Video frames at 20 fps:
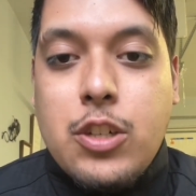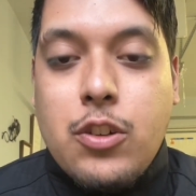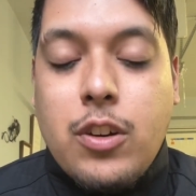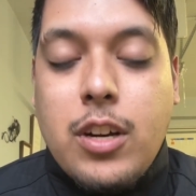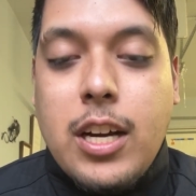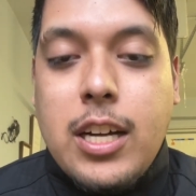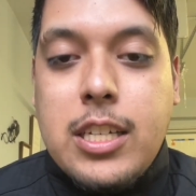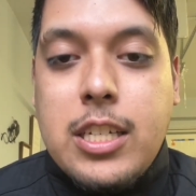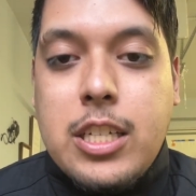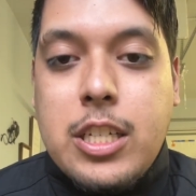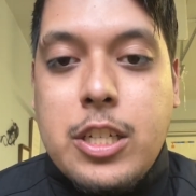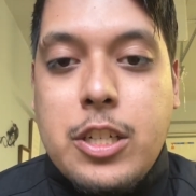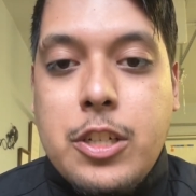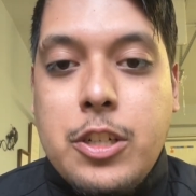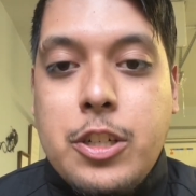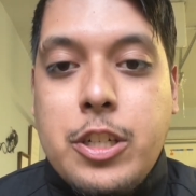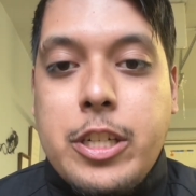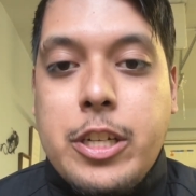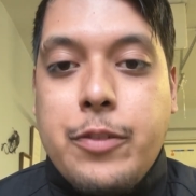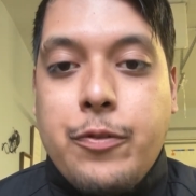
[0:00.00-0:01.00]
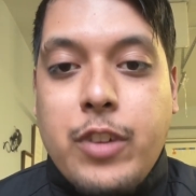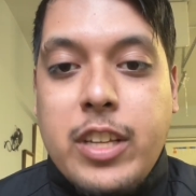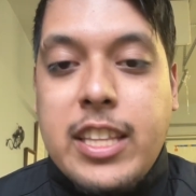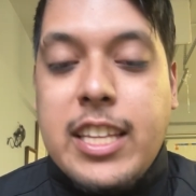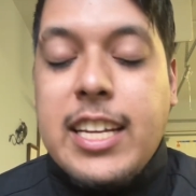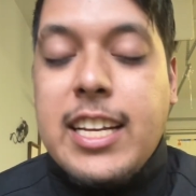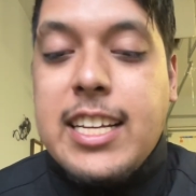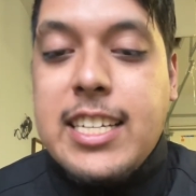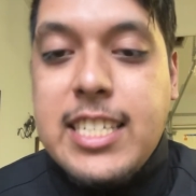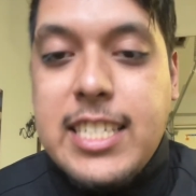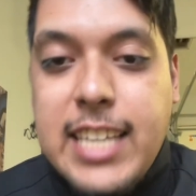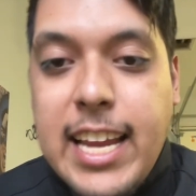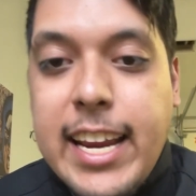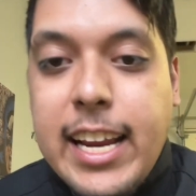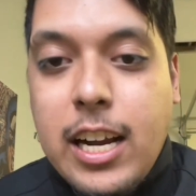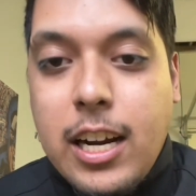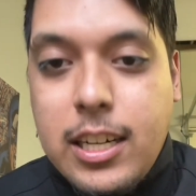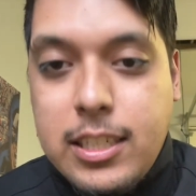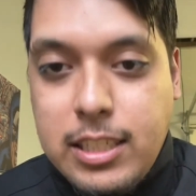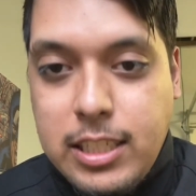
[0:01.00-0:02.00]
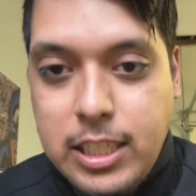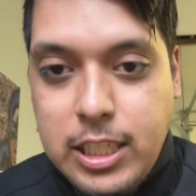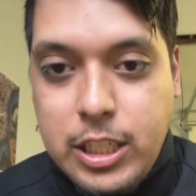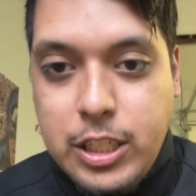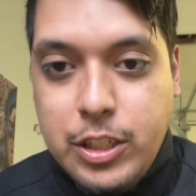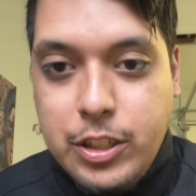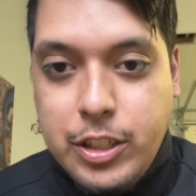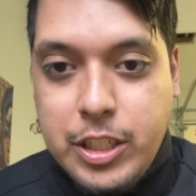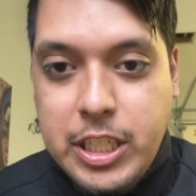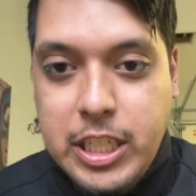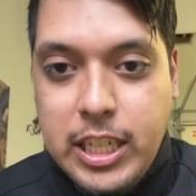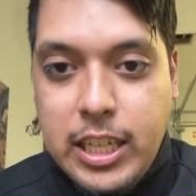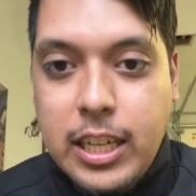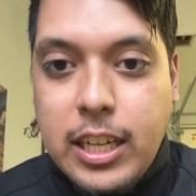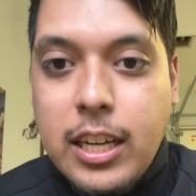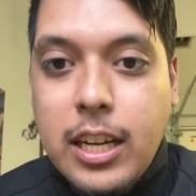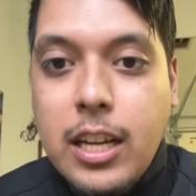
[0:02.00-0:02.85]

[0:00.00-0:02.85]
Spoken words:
constitution within a state constitution.